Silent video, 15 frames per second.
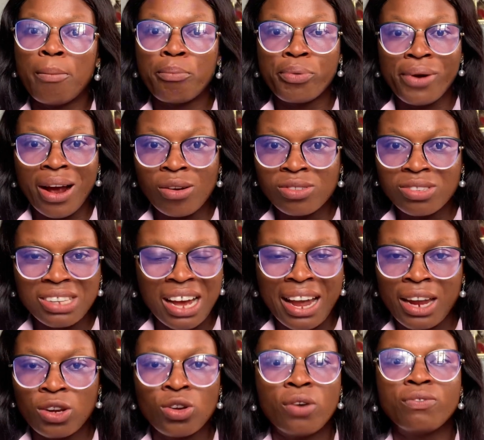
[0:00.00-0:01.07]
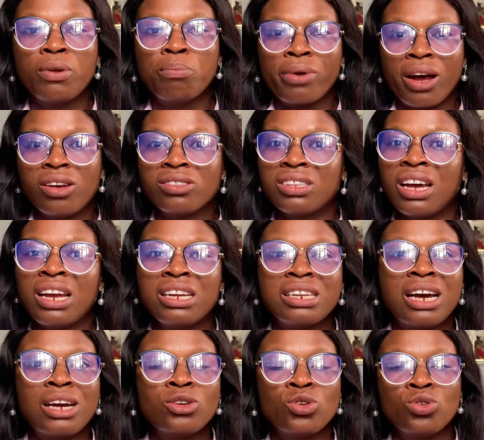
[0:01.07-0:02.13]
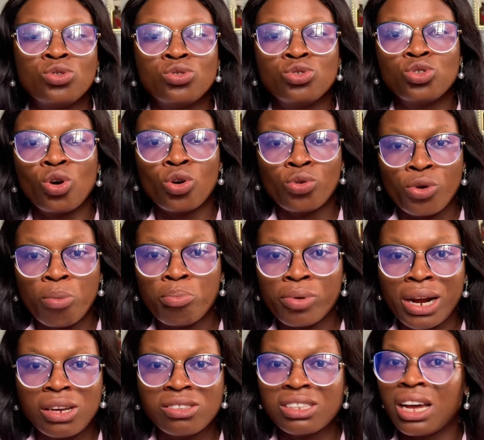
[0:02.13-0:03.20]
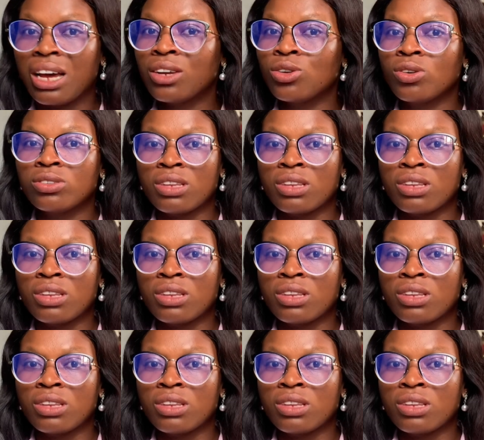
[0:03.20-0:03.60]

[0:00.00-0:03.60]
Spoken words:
browser, any of the browser, either you use your Chrome browser, your